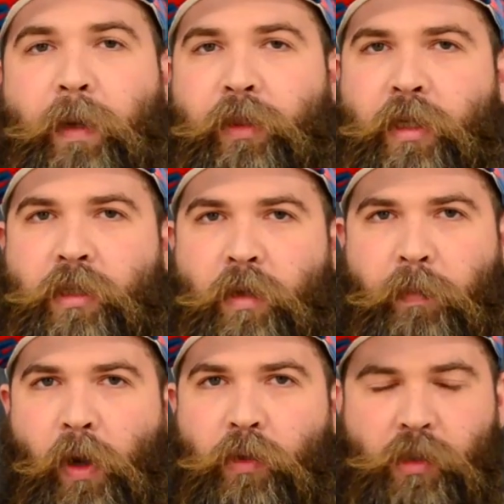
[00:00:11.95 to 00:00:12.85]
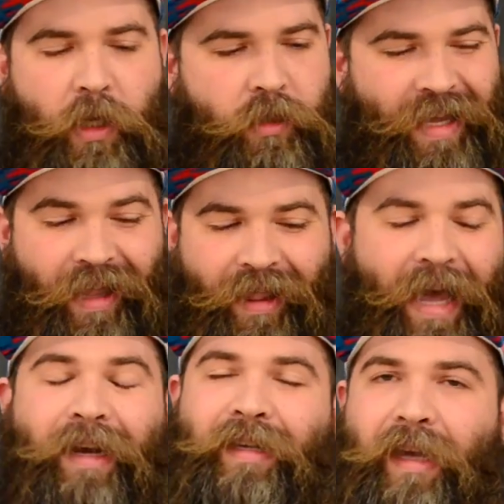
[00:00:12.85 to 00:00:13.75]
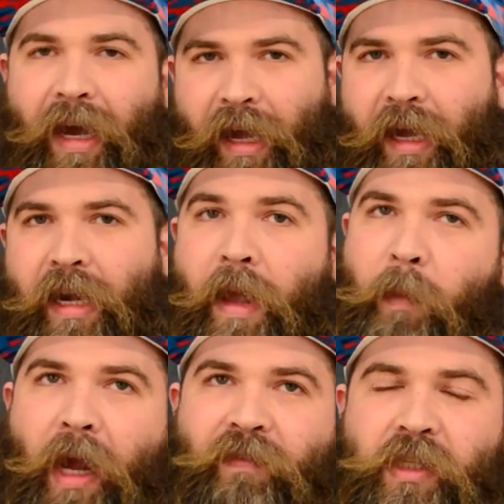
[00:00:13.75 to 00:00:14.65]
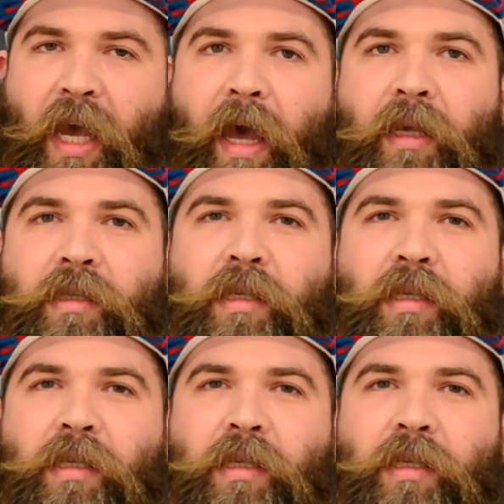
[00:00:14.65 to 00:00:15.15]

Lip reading: about this seat post, as the Elect name kind of says,